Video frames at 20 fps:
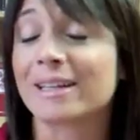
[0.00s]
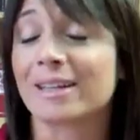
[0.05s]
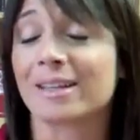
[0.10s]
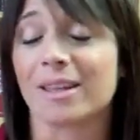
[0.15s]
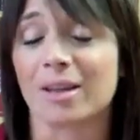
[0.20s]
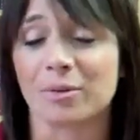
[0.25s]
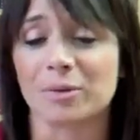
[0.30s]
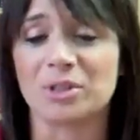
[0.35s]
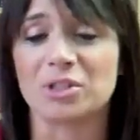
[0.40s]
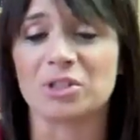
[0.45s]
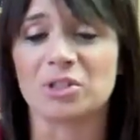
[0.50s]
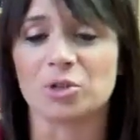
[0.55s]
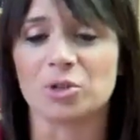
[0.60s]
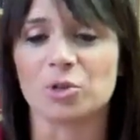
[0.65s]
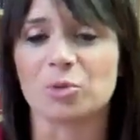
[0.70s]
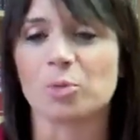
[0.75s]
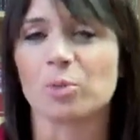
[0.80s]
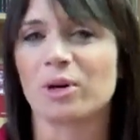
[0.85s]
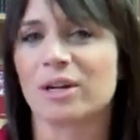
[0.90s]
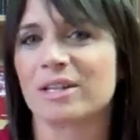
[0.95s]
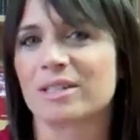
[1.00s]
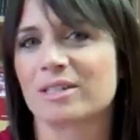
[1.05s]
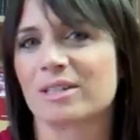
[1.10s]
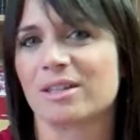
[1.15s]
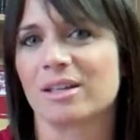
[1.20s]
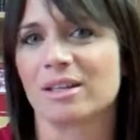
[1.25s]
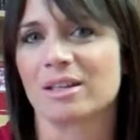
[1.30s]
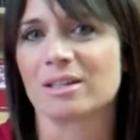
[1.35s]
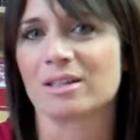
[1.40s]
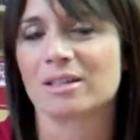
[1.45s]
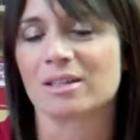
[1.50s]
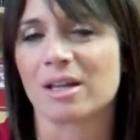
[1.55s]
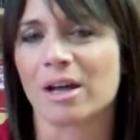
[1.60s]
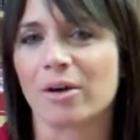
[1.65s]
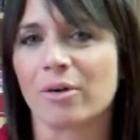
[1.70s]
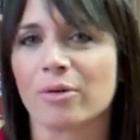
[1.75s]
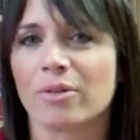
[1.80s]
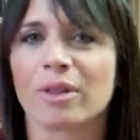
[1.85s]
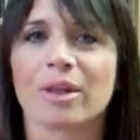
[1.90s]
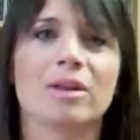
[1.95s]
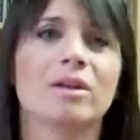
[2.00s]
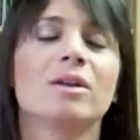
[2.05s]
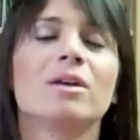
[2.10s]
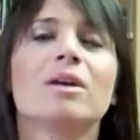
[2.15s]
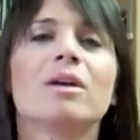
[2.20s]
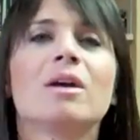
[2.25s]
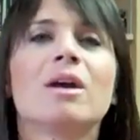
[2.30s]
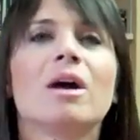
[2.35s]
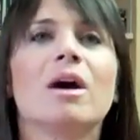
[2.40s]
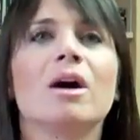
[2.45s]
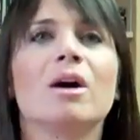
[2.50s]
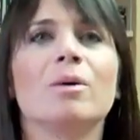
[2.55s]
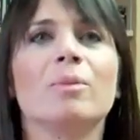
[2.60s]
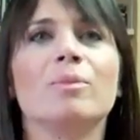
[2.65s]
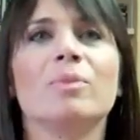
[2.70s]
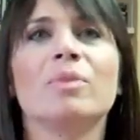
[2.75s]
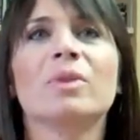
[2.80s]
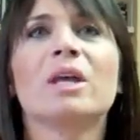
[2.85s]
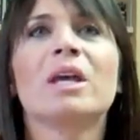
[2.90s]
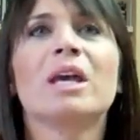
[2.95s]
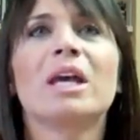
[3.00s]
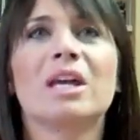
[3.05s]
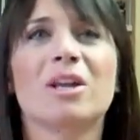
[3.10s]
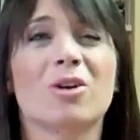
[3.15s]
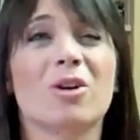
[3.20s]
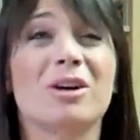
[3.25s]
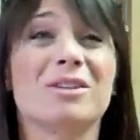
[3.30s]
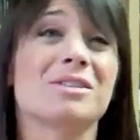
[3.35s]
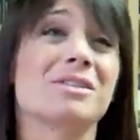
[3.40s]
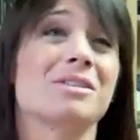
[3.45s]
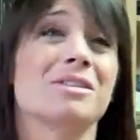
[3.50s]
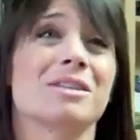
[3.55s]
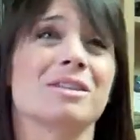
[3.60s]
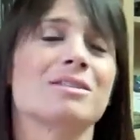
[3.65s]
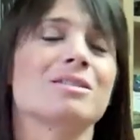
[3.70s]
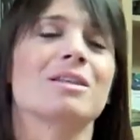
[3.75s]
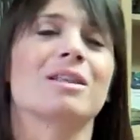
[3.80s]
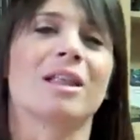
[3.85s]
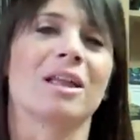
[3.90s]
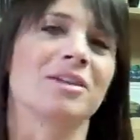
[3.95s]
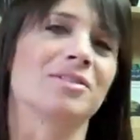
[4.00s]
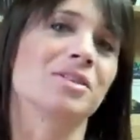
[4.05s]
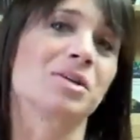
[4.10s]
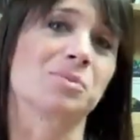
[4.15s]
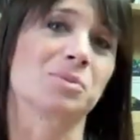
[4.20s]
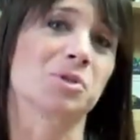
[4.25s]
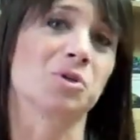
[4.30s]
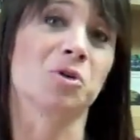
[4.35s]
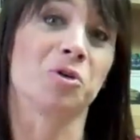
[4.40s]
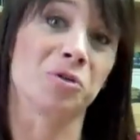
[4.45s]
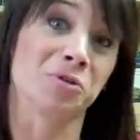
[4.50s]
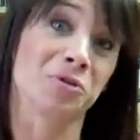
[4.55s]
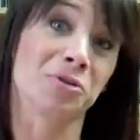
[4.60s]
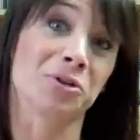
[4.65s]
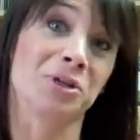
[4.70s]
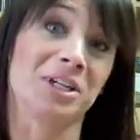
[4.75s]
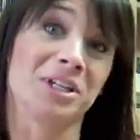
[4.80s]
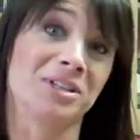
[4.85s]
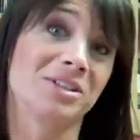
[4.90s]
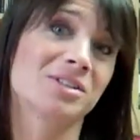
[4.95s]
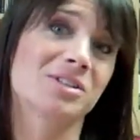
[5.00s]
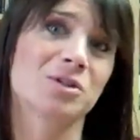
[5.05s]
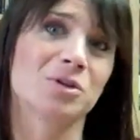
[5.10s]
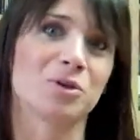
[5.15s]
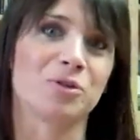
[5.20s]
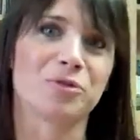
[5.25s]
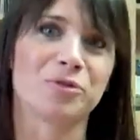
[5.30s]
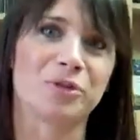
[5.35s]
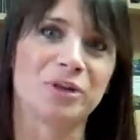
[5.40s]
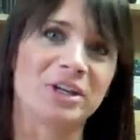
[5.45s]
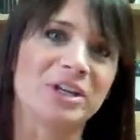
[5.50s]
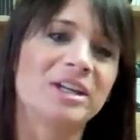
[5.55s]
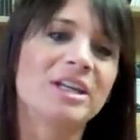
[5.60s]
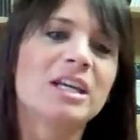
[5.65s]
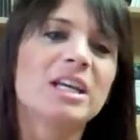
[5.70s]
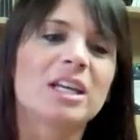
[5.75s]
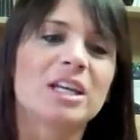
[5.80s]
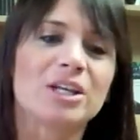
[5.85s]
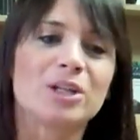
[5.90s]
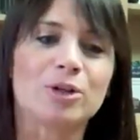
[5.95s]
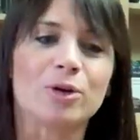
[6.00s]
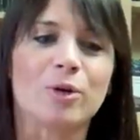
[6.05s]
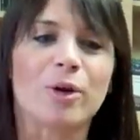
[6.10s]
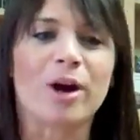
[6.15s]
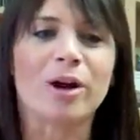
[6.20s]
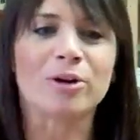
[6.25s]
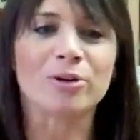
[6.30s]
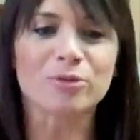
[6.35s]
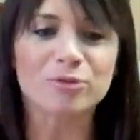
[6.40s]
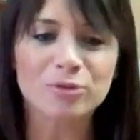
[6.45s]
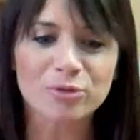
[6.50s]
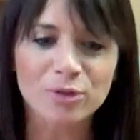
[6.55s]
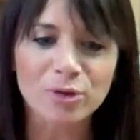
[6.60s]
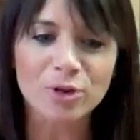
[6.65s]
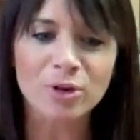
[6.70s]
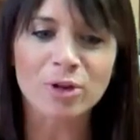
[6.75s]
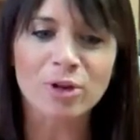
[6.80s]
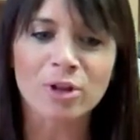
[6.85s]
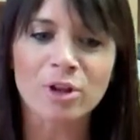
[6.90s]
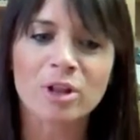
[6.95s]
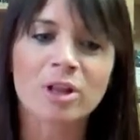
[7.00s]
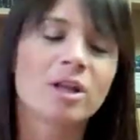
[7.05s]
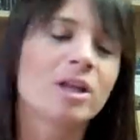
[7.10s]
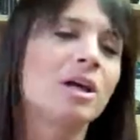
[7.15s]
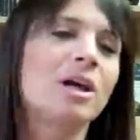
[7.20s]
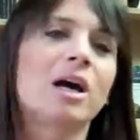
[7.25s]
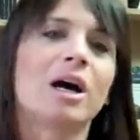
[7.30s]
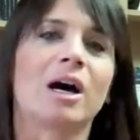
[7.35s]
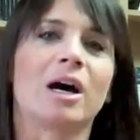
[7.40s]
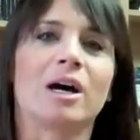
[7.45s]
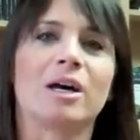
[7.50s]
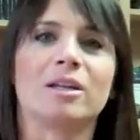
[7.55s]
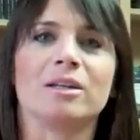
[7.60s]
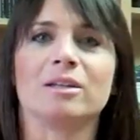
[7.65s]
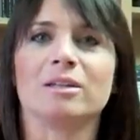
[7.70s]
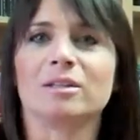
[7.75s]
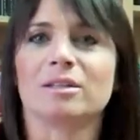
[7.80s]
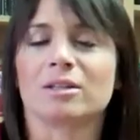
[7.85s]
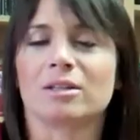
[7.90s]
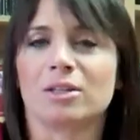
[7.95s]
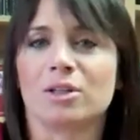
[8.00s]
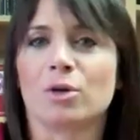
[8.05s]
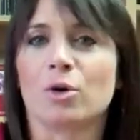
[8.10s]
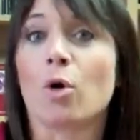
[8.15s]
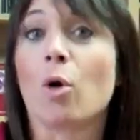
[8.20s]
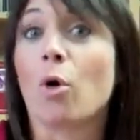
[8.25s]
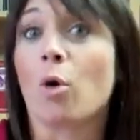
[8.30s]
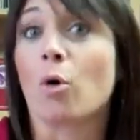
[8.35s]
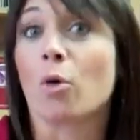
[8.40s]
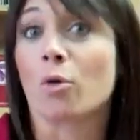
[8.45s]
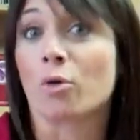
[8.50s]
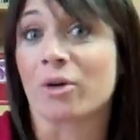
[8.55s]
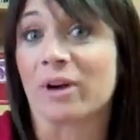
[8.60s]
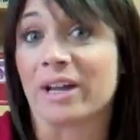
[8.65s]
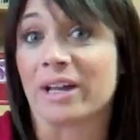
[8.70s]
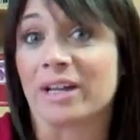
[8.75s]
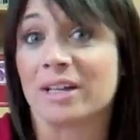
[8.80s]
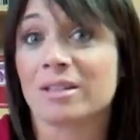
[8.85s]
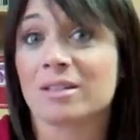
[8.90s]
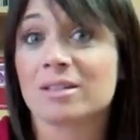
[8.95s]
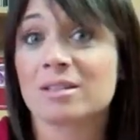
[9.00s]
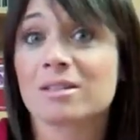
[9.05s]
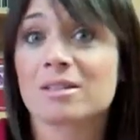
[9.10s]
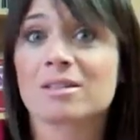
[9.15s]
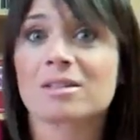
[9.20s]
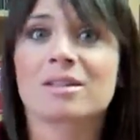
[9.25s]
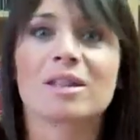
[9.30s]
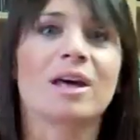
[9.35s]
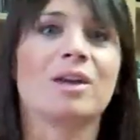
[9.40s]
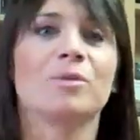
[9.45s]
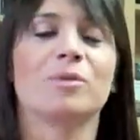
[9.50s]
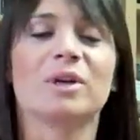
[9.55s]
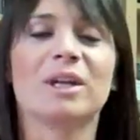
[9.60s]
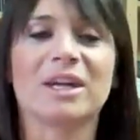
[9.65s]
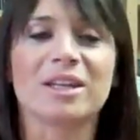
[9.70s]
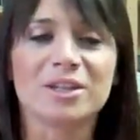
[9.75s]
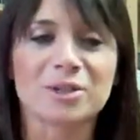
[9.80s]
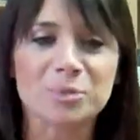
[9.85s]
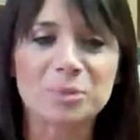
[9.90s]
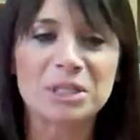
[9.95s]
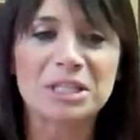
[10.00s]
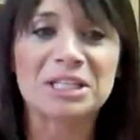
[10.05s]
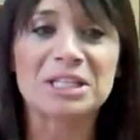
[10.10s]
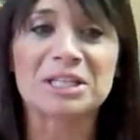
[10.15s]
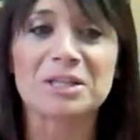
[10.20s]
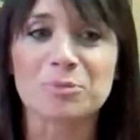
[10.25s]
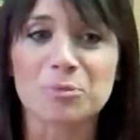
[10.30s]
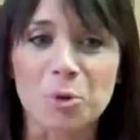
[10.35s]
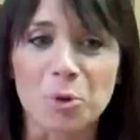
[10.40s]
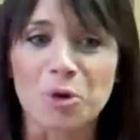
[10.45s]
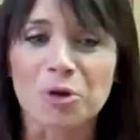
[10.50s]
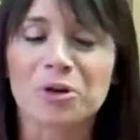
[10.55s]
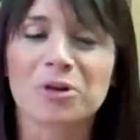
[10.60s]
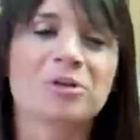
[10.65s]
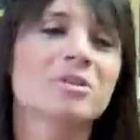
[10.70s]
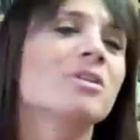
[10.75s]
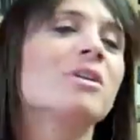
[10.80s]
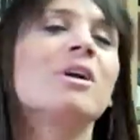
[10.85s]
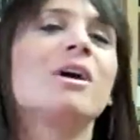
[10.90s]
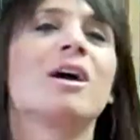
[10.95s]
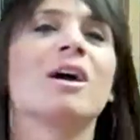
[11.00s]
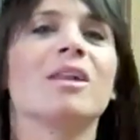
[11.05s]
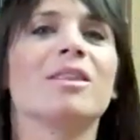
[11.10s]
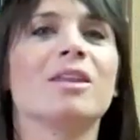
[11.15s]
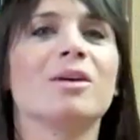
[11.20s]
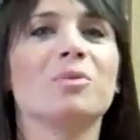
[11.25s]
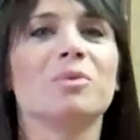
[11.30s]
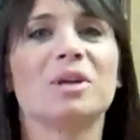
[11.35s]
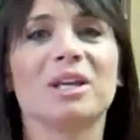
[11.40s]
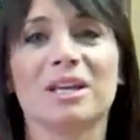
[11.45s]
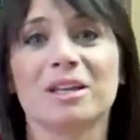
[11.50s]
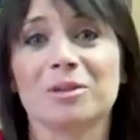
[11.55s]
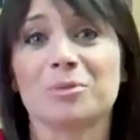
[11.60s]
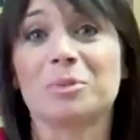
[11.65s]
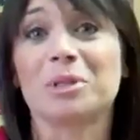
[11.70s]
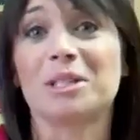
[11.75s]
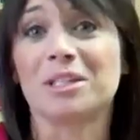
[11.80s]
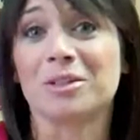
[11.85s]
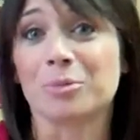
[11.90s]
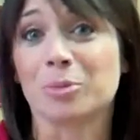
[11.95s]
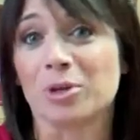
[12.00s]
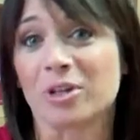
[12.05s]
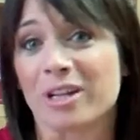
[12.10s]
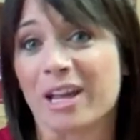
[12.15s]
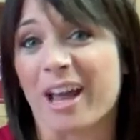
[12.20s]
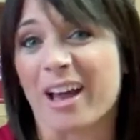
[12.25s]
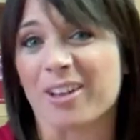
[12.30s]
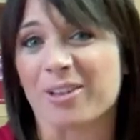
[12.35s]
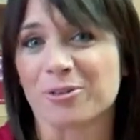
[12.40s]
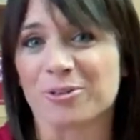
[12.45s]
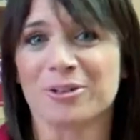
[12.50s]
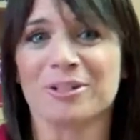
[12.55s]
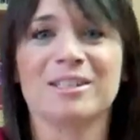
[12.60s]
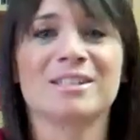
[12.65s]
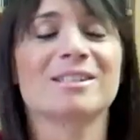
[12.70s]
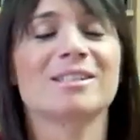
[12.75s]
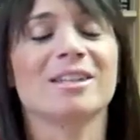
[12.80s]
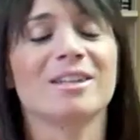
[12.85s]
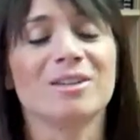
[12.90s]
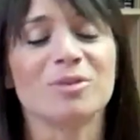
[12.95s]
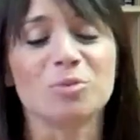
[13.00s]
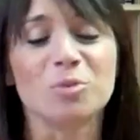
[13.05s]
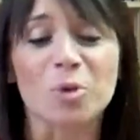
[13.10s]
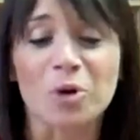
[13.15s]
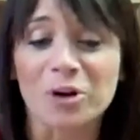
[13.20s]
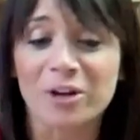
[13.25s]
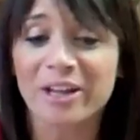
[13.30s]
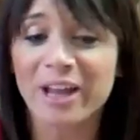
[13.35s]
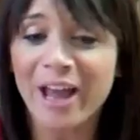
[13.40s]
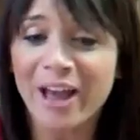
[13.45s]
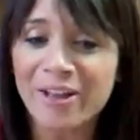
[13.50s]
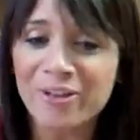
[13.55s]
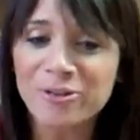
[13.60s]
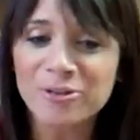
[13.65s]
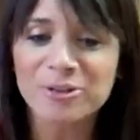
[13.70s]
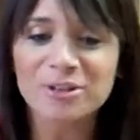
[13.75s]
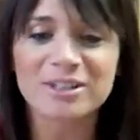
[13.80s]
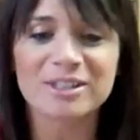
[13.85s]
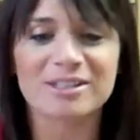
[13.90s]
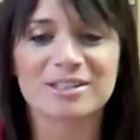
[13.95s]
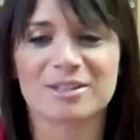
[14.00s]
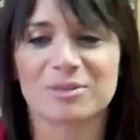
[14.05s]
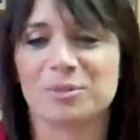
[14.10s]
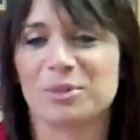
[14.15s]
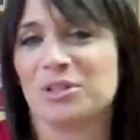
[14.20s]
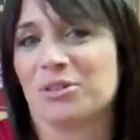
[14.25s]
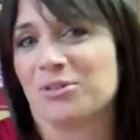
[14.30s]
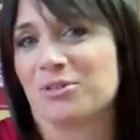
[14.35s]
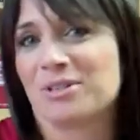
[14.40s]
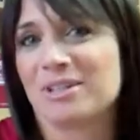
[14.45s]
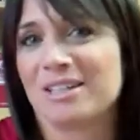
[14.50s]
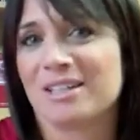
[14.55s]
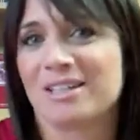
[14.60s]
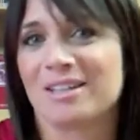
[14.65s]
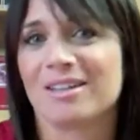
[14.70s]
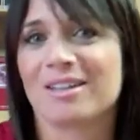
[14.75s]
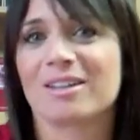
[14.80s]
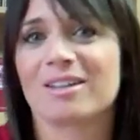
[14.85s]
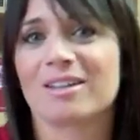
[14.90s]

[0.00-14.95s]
that we do breaks things down that and causes us a lot of times to overeat. So if we, you know, aren't full on, you know, whole grains, then we end up eating more, and then we end up eating more calories, and more calories that we don't need